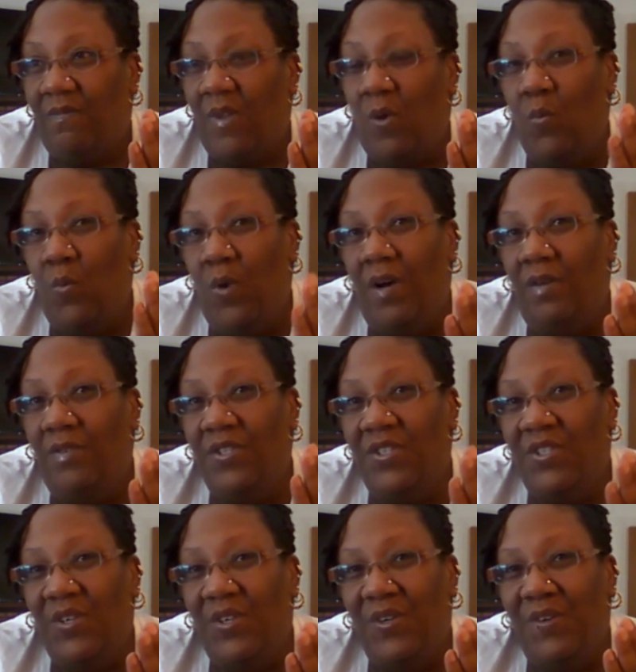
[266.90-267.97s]

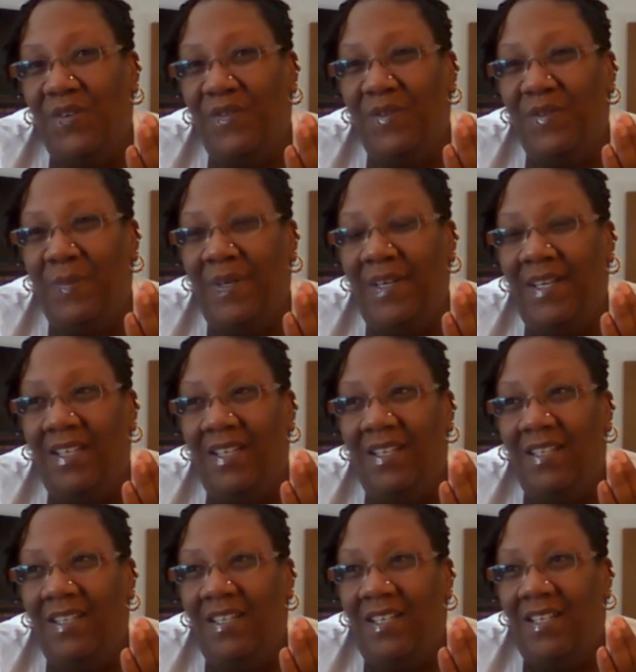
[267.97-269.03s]
well-deserved but
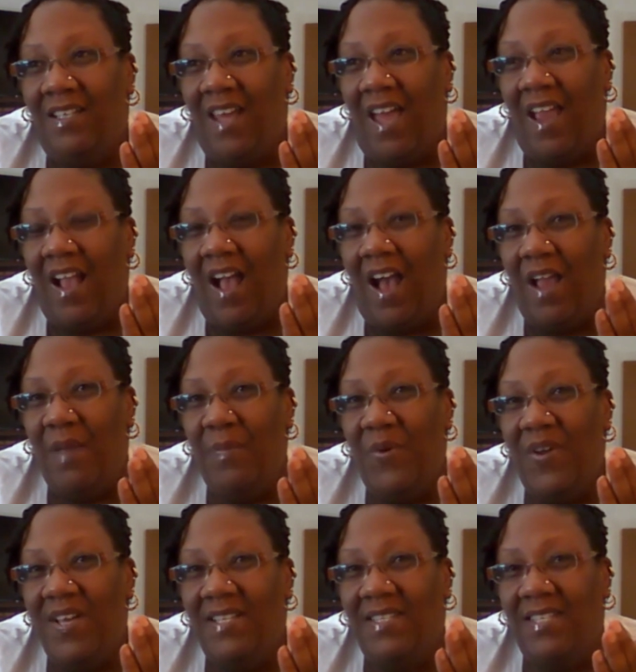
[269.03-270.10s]
like
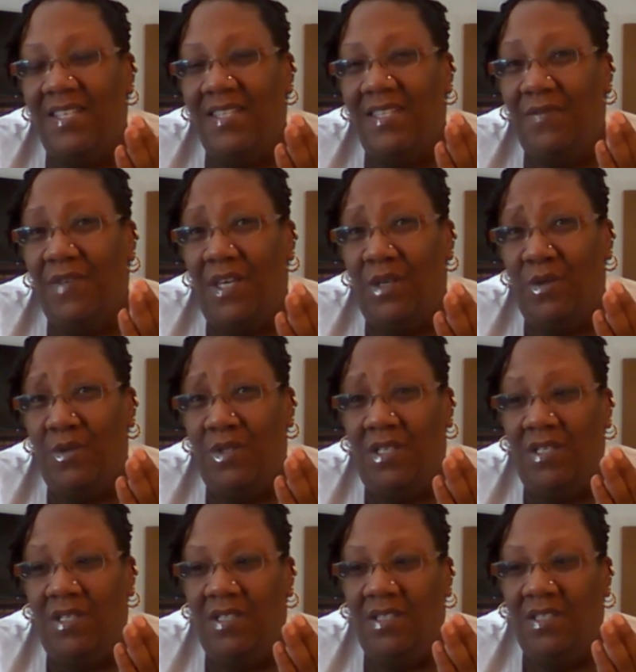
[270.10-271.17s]
hyper-intensive
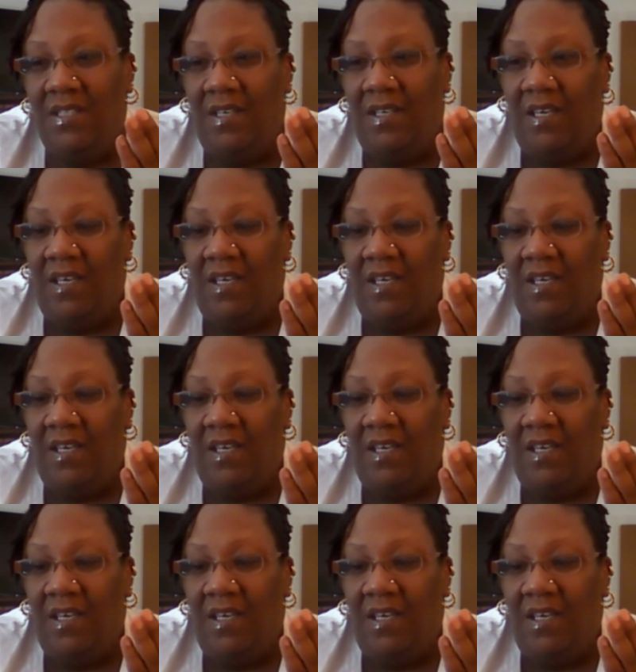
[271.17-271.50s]
energies